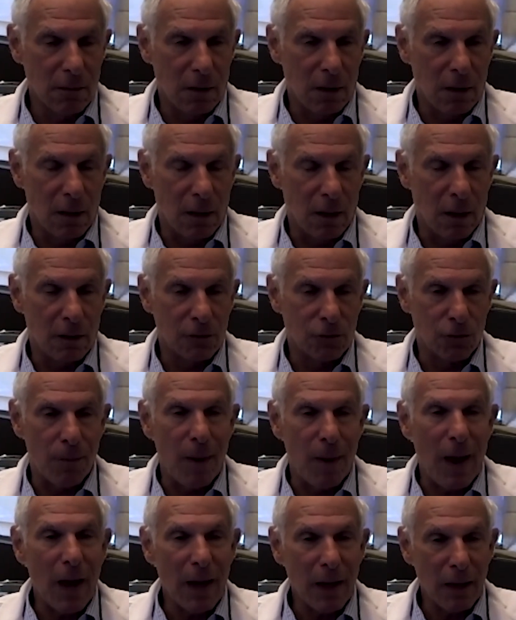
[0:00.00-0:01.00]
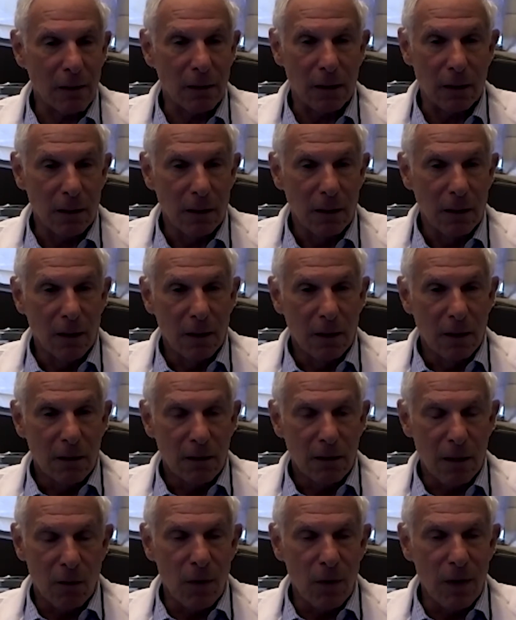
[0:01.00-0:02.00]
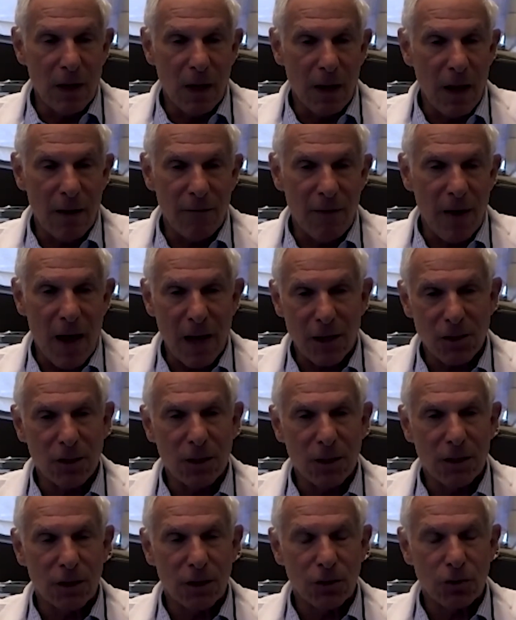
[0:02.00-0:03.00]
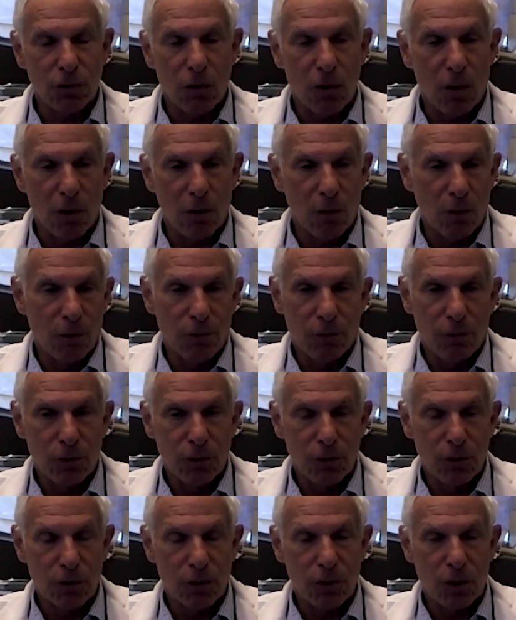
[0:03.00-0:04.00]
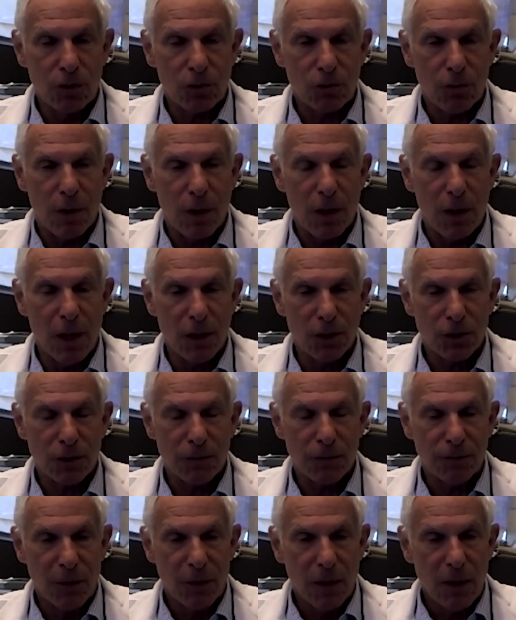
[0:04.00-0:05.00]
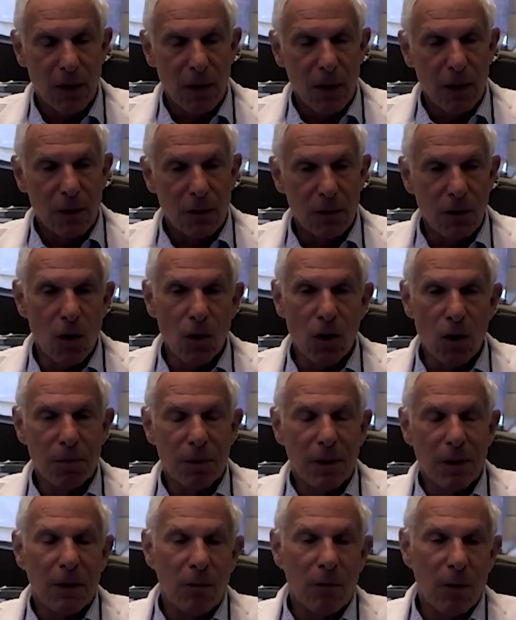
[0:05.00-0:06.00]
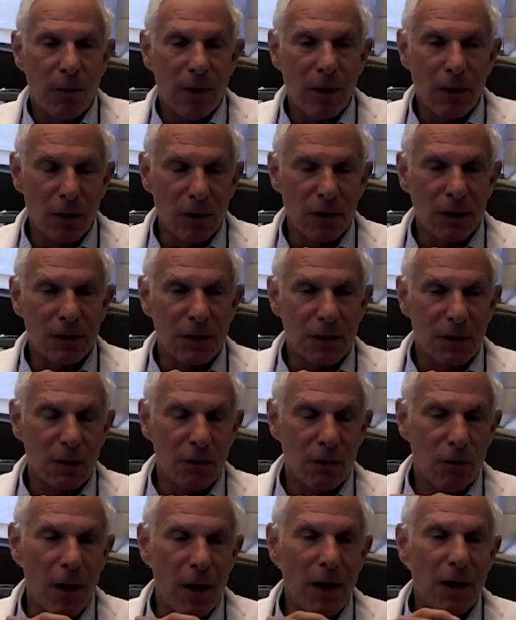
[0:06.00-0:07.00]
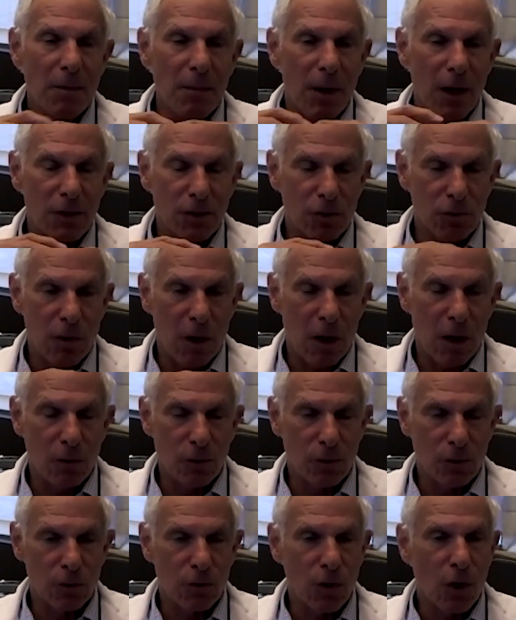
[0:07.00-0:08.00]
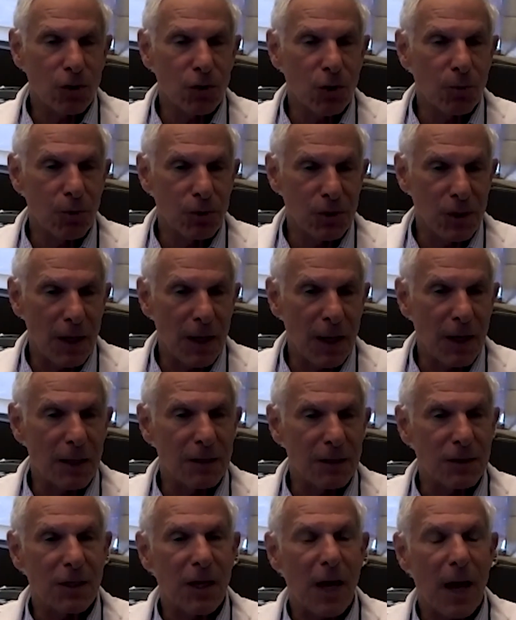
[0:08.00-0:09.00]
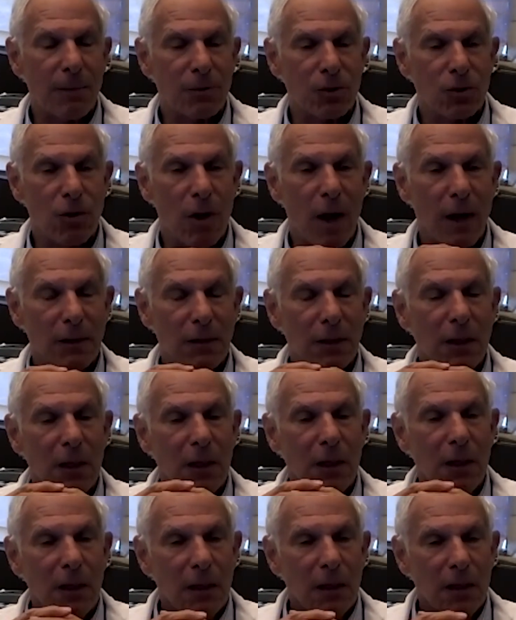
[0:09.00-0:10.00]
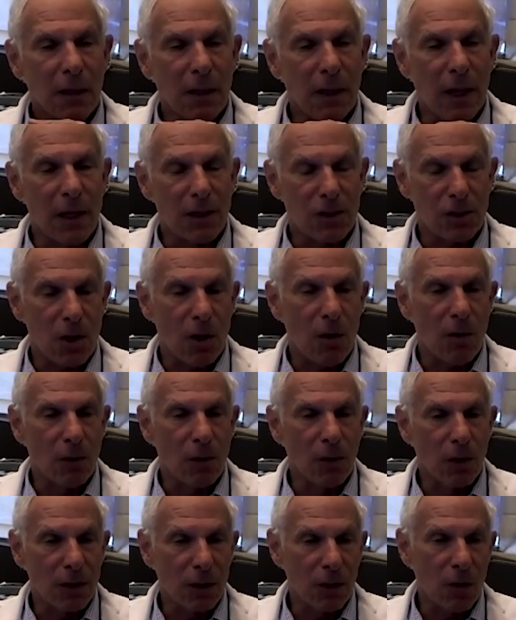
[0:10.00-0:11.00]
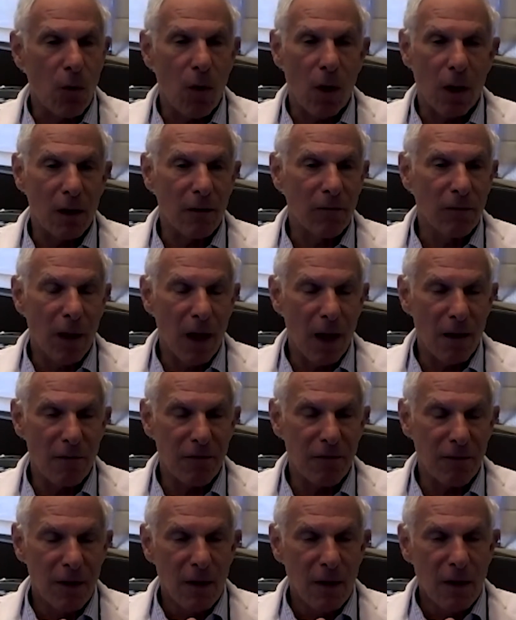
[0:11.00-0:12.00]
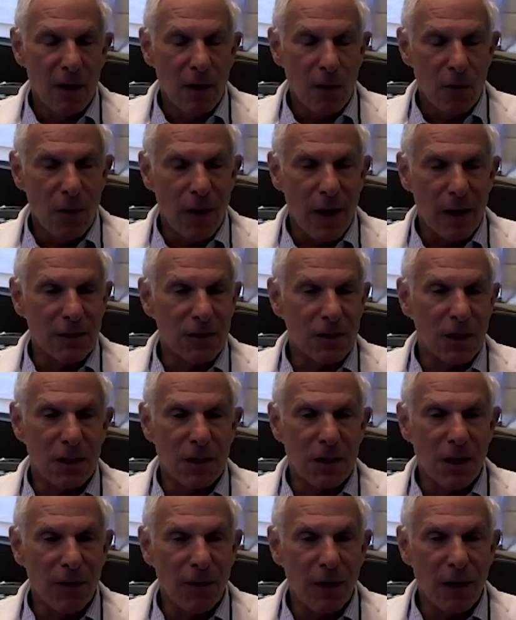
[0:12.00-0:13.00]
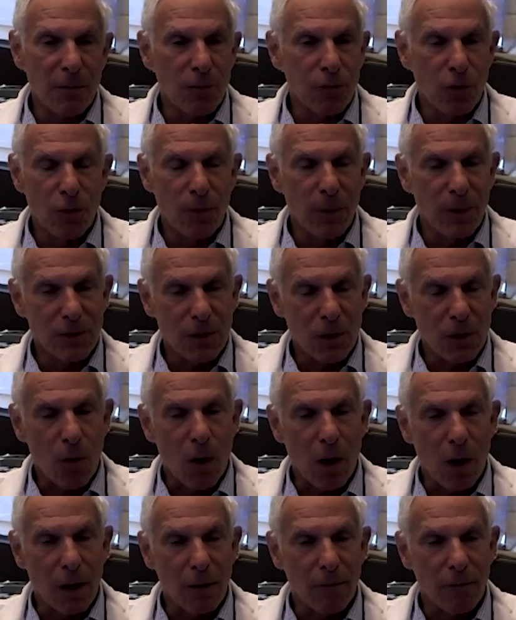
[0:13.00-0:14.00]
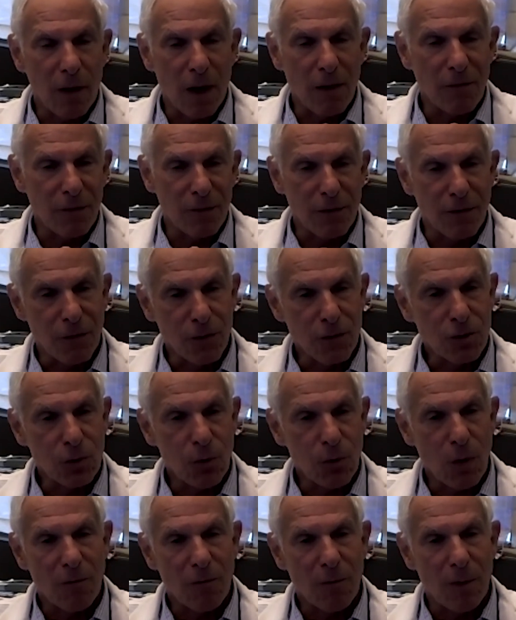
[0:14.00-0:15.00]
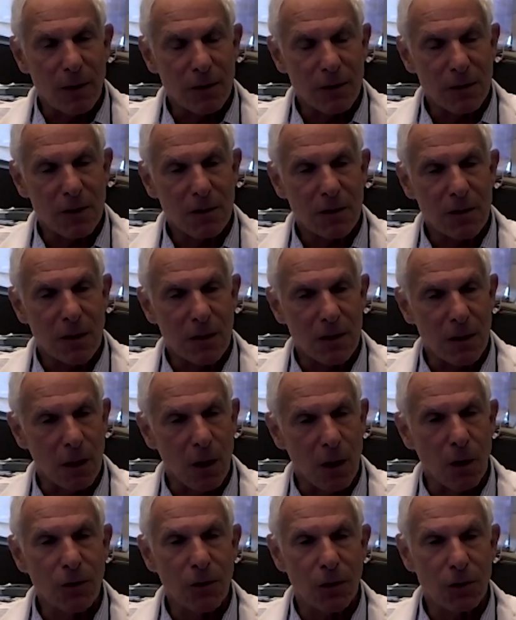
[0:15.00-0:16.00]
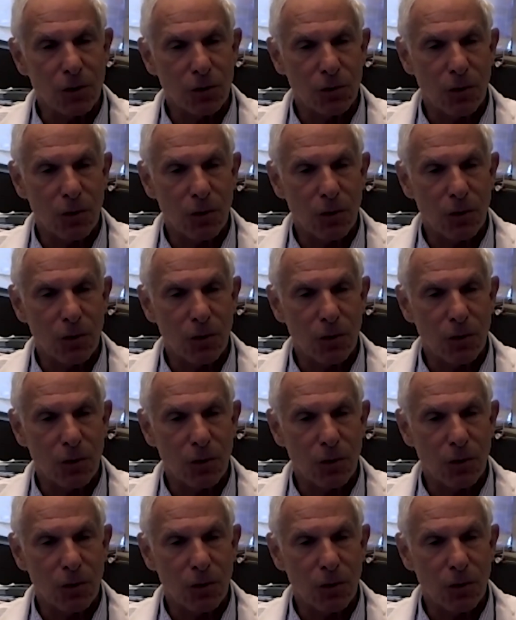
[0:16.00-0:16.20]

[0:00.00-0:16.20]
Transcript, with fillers: uh, dramatically that we can have excellent control with reduced dose radiation. Notably, when we look at the randomized trial, which was also presented as an abstract in ASCO, and look at quality of life, we had significant improvements in quality of life in the first 12 months in the low dose